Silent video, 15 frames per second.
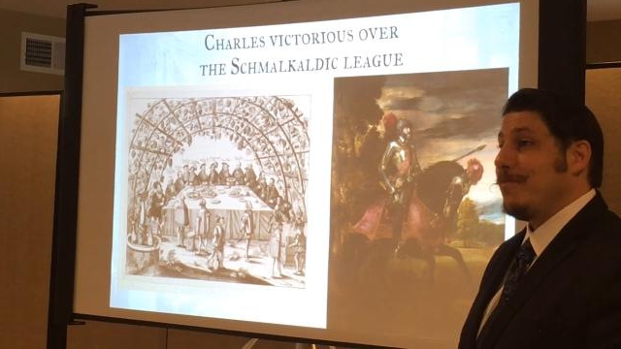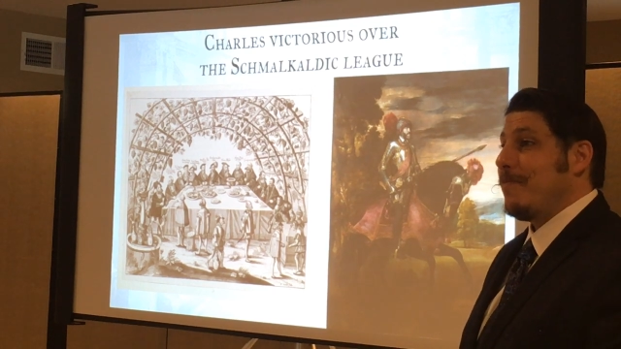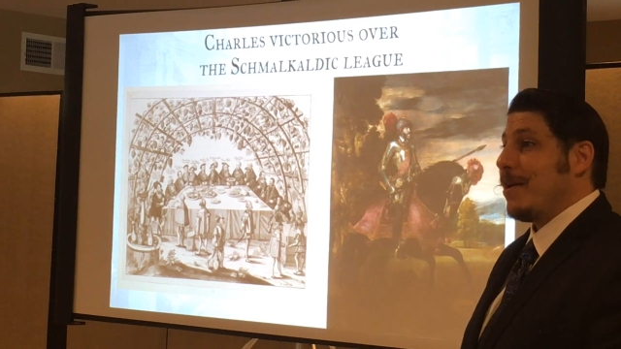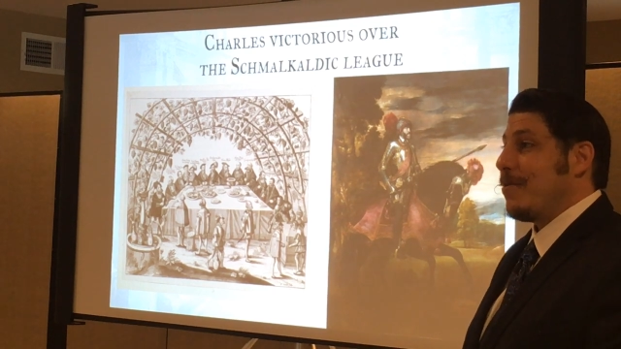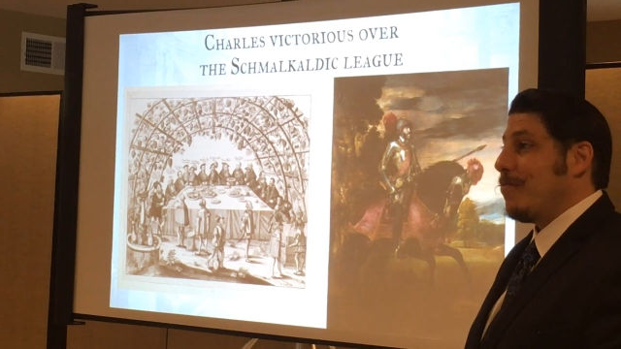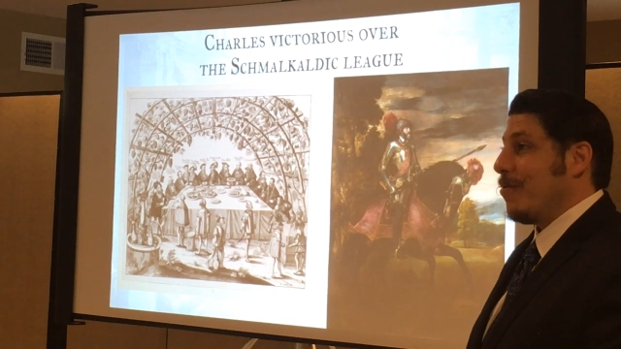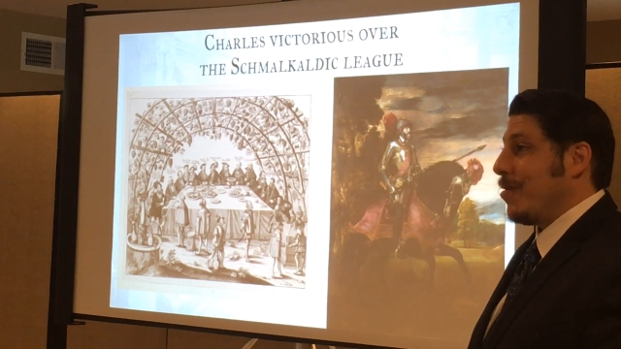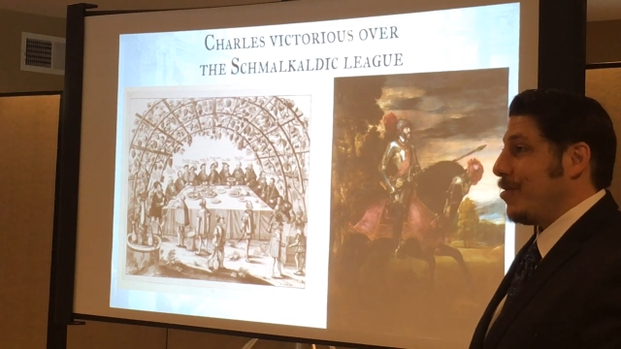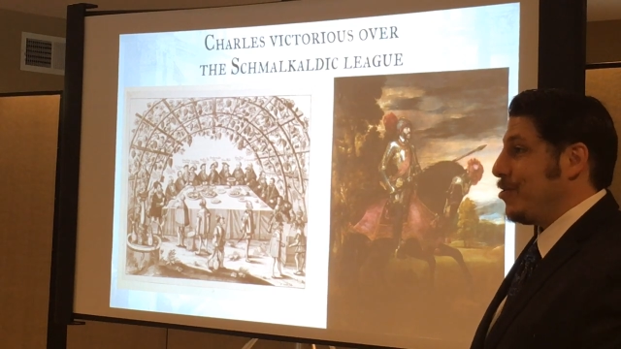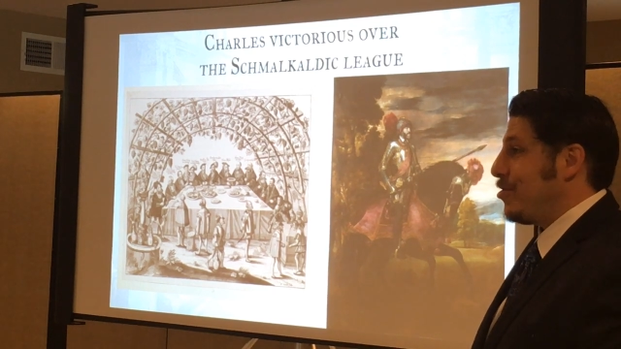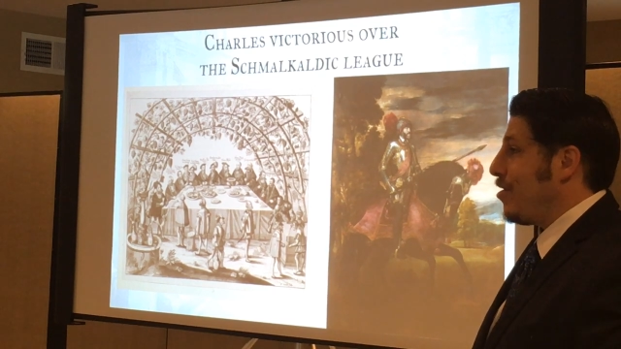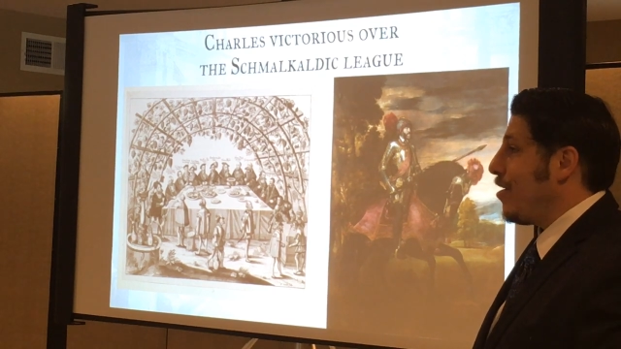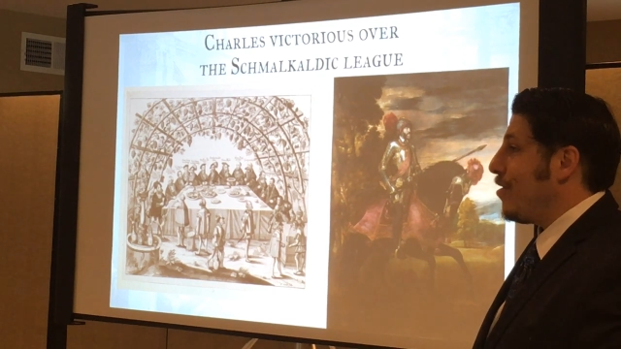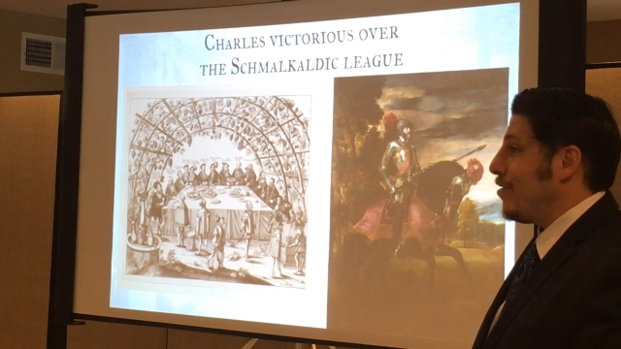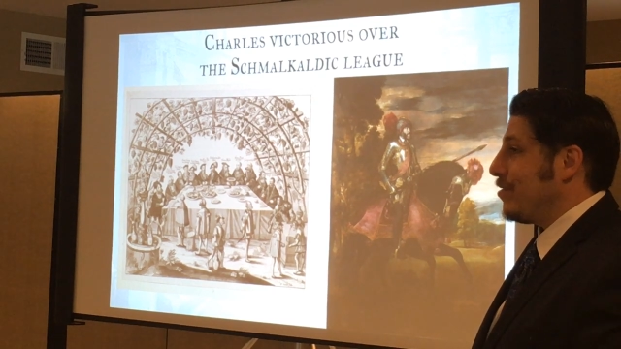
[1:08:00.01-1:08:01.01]
to make war on
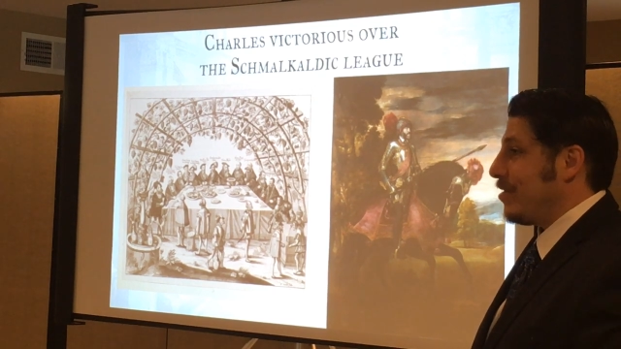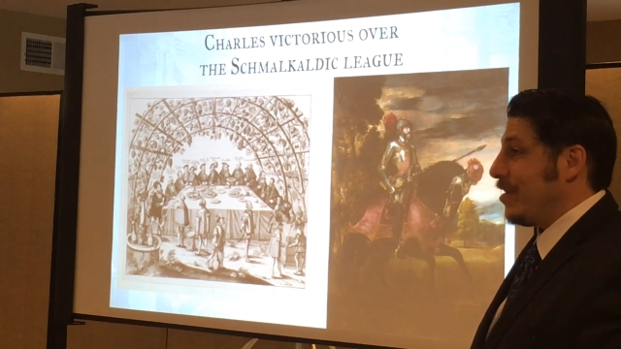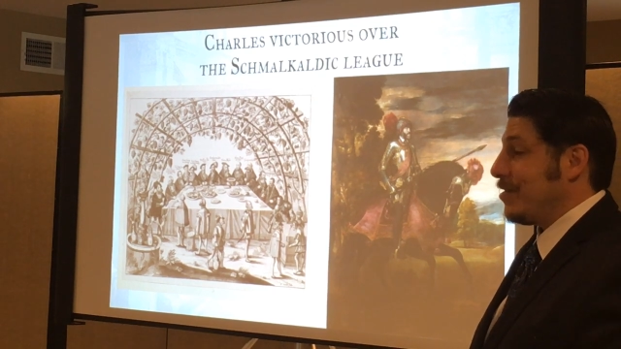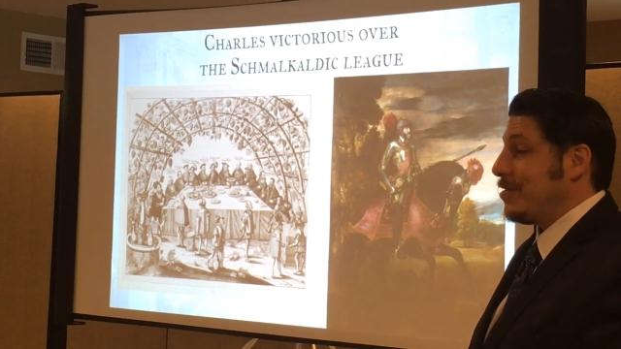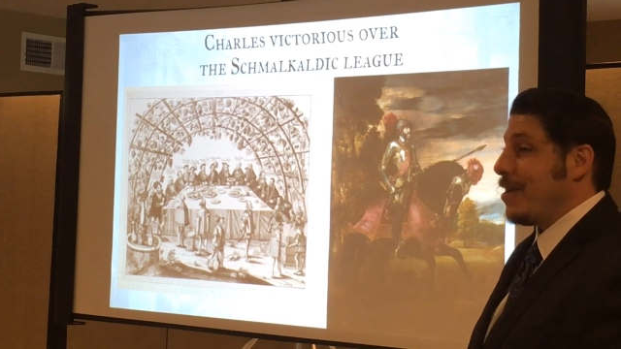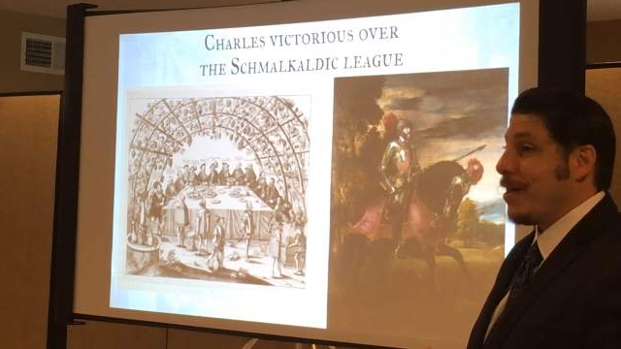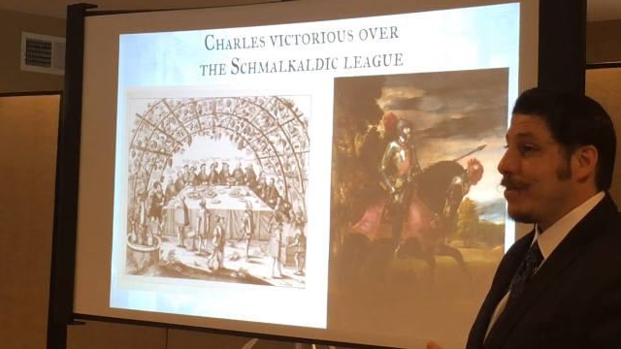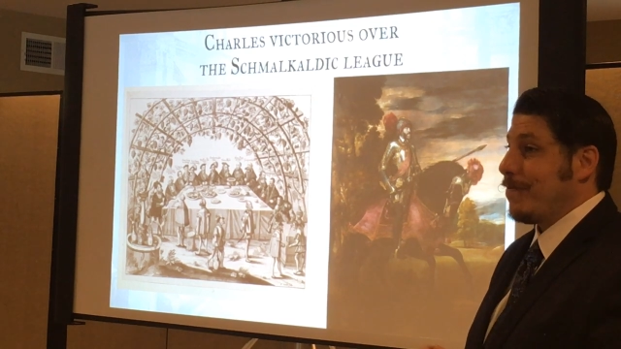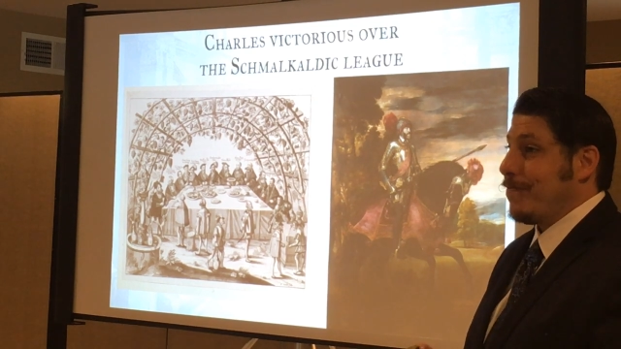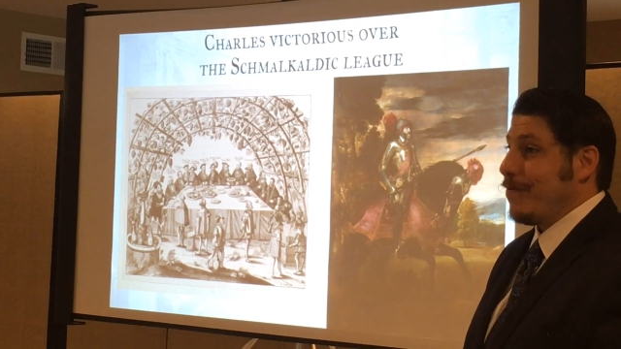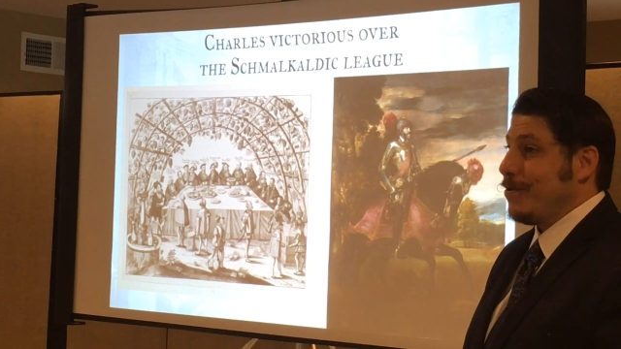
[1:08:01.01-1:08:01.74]
Charles, and it's not the